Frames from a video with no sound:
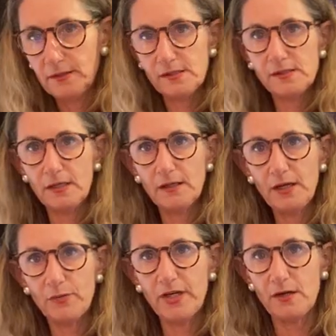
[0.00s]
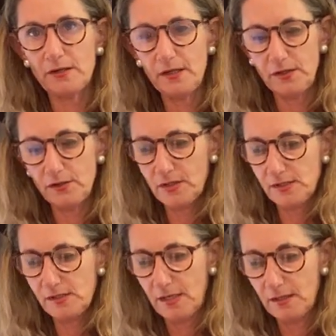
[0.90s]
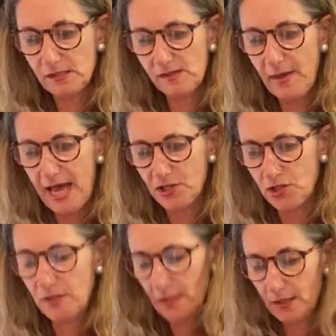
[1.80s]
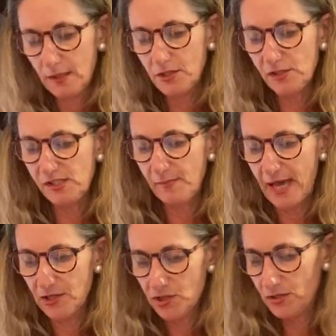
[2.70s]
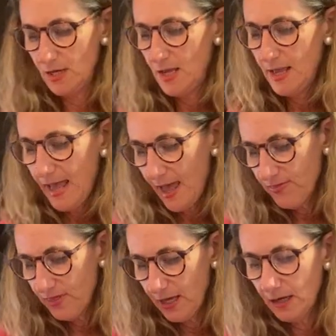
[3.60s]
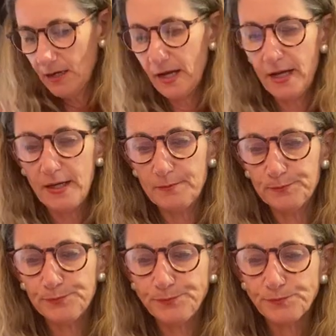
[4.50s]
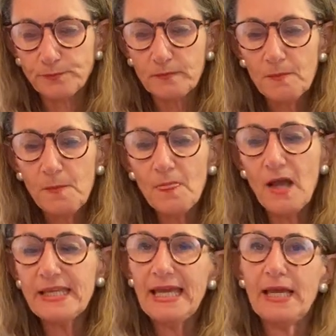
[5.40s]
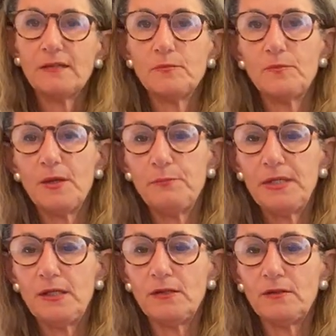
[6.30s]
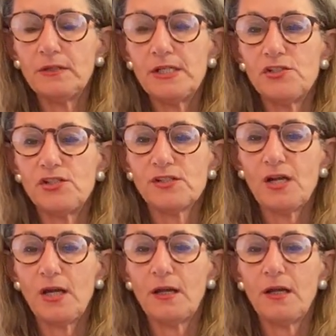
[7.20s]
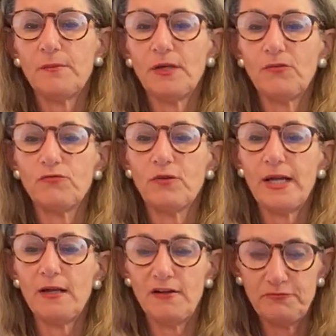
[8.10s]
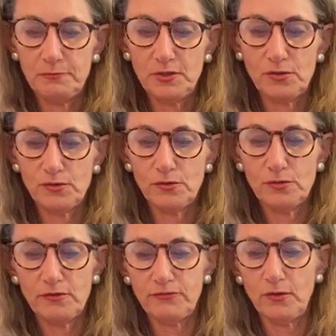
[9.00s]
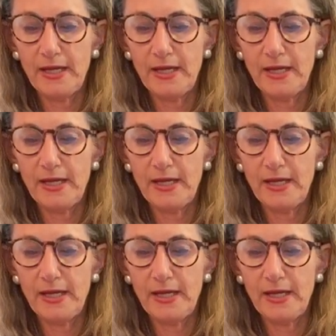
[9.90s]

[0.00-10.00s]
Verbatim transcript: Let's see, here we are. There you can see, smash, good smash. And then um, again, the peel is just kind of coming right off, beautiful.